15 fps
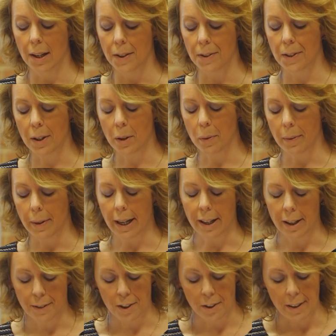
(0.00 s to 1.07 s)
So
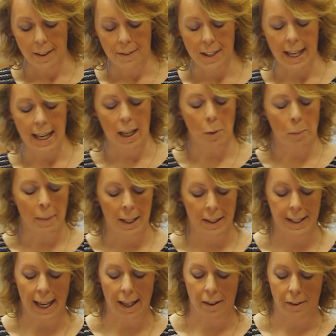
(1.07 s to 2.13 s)
after I've taken my
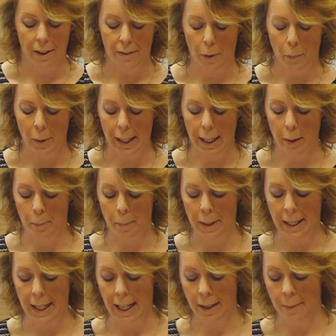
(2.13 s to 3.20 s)
salary from the
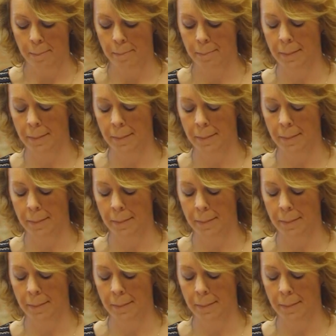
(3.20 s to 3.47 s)
company,